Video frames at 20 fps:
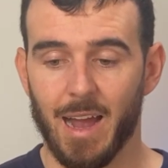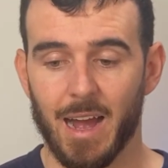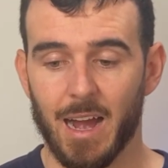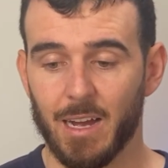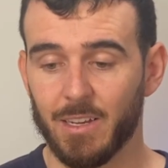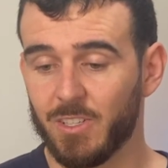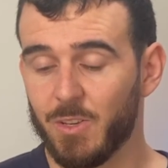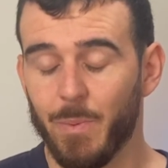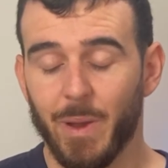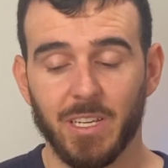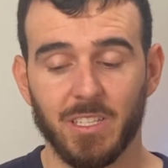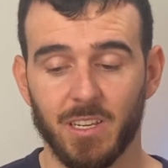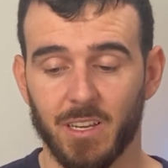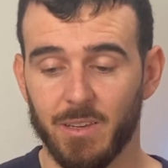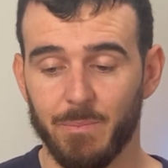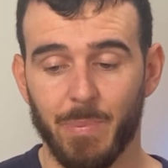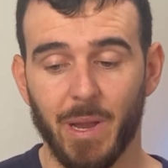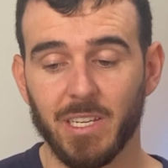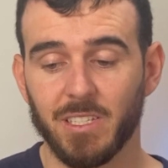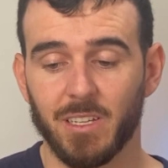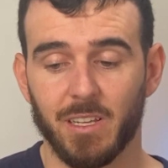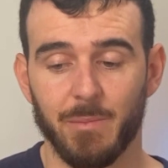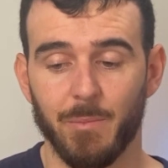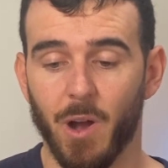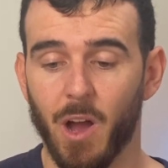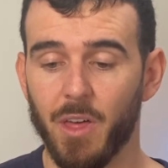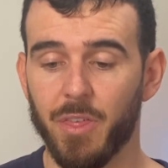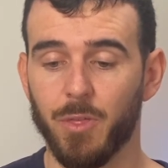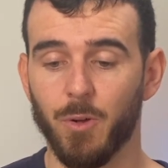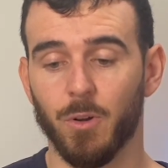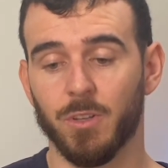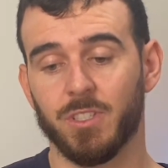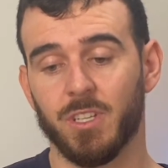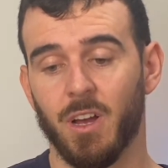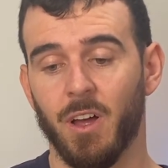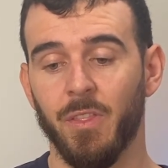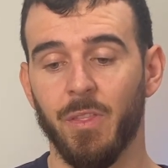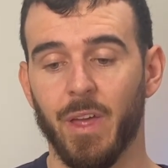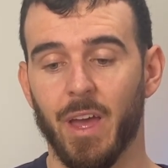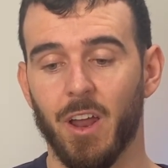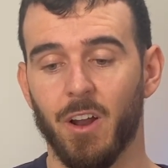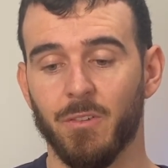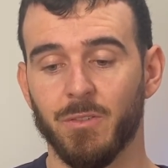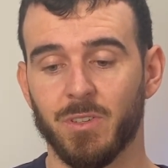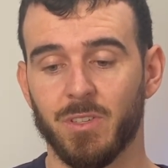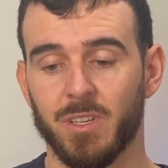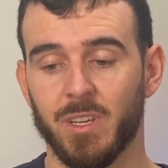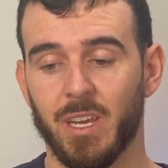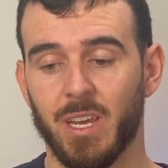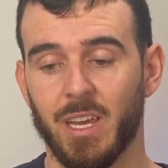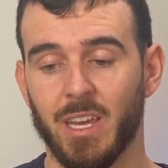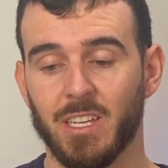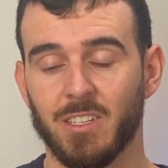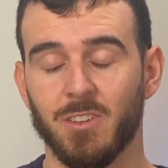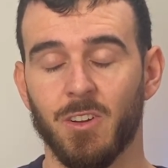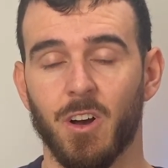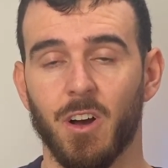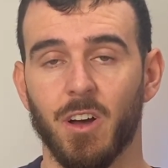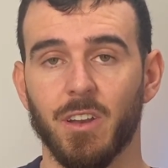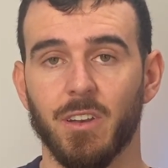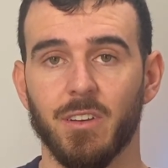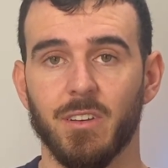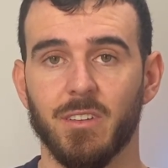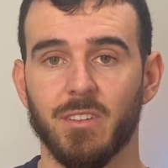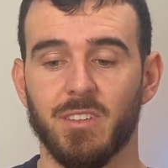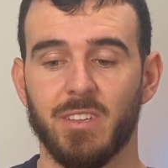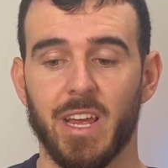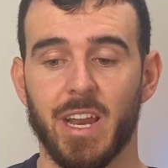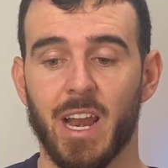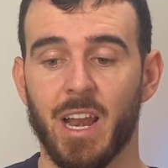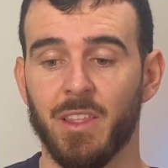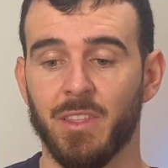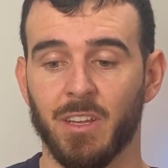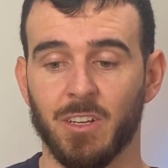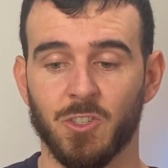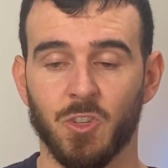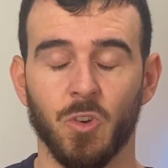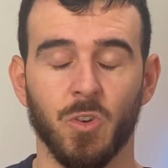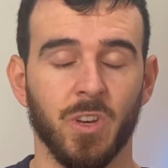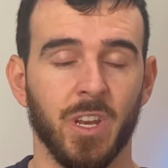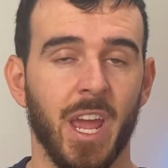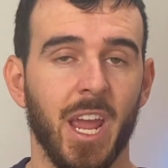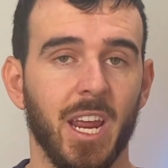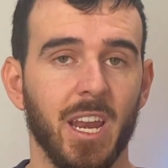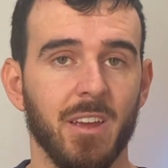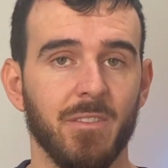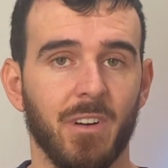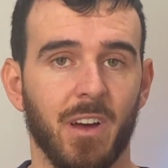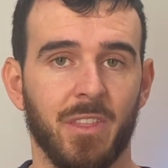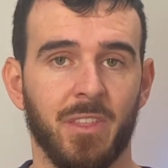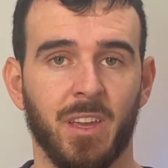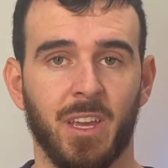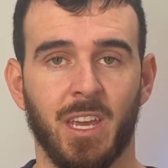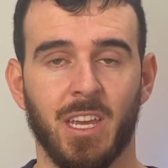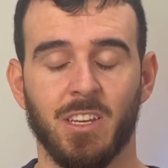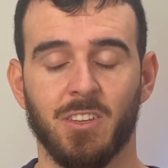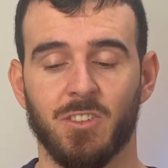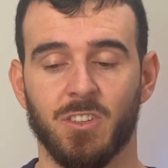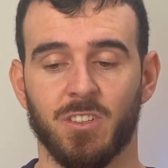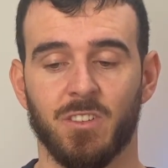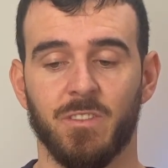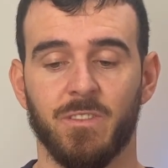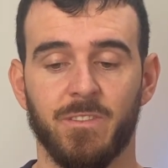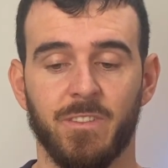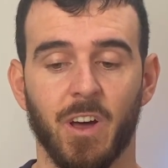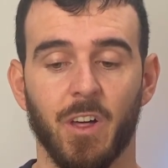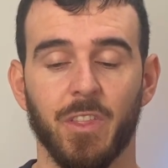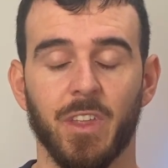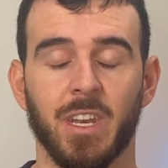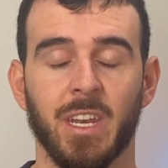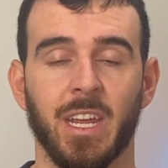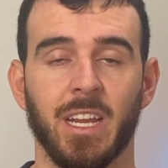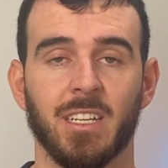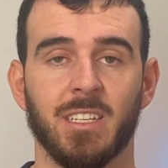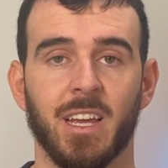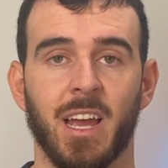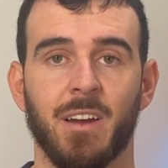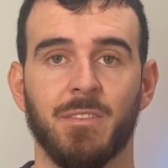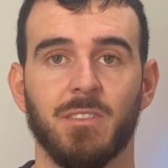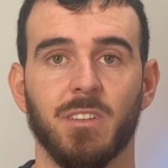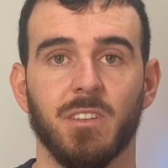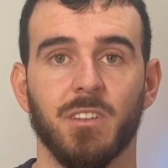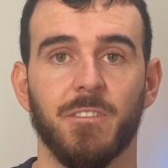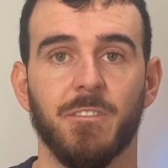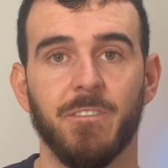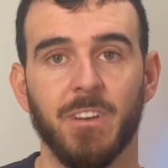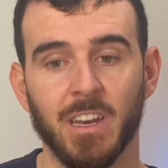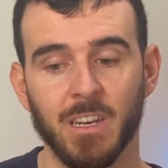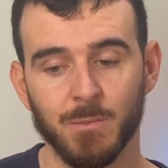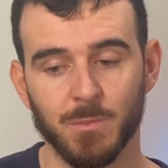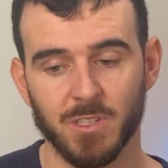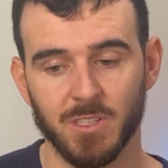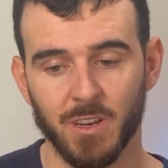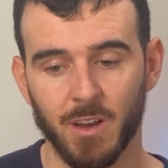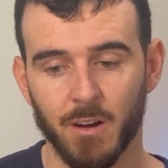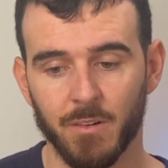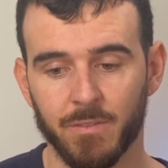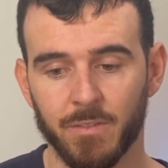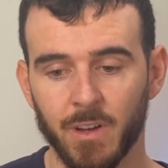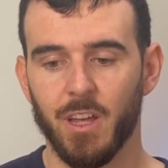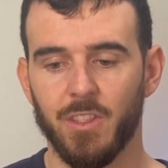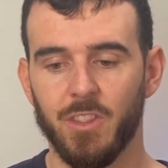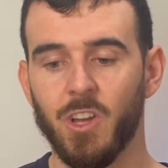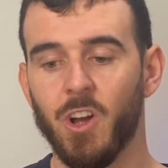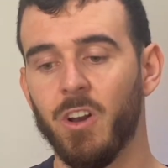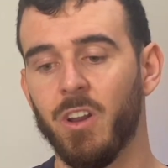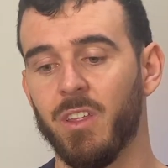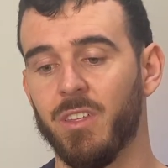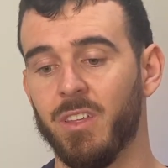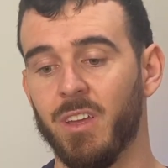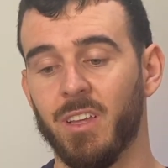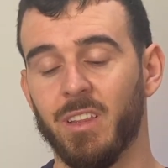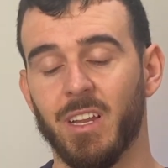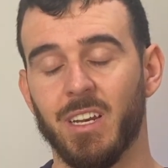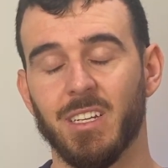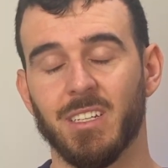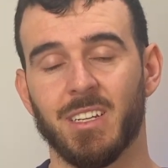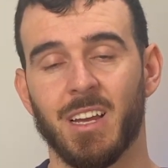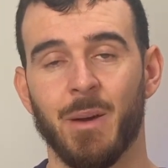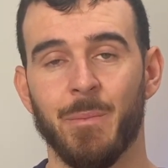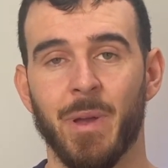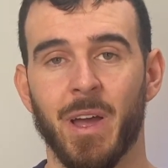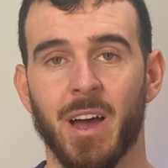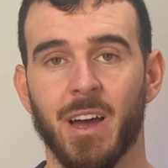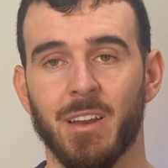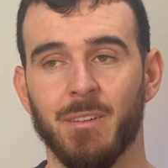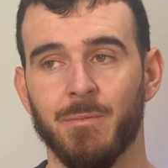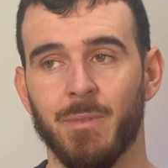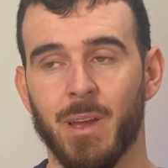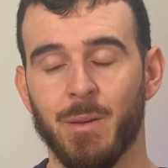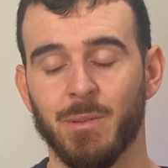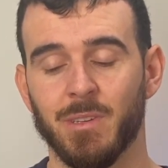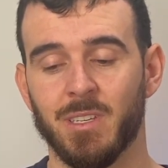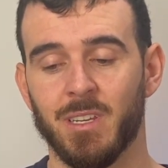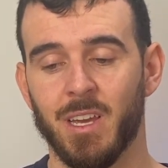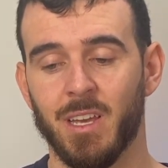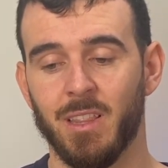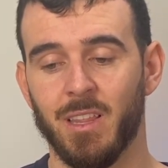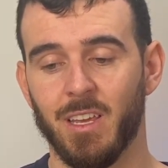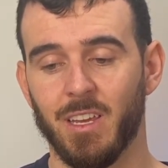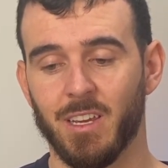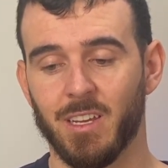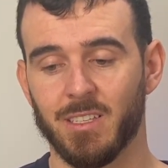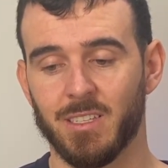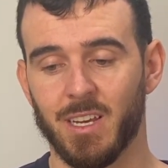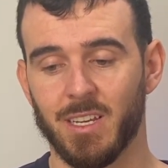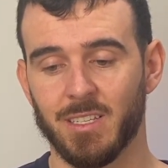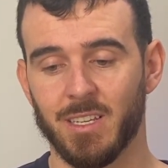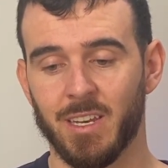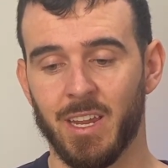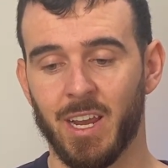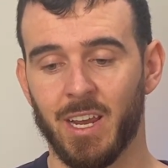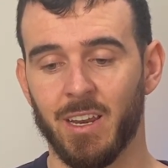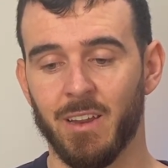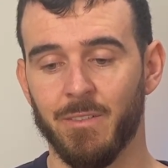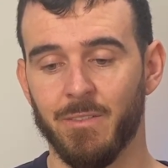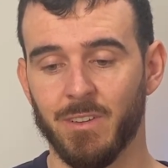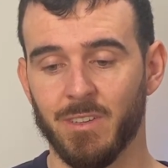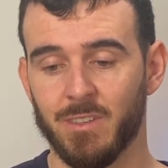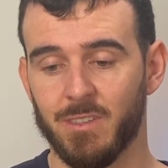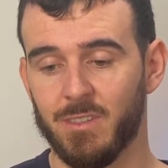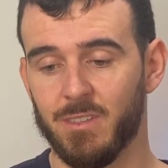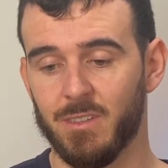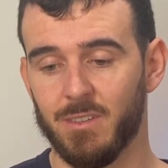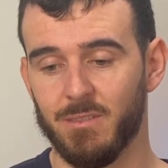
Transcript: So basically my thoughts on that, obviously he's not said anything too negative. I think he's just felt the need to have to defend himself. The only thing that he's come out and maybe said that you could say is a negative is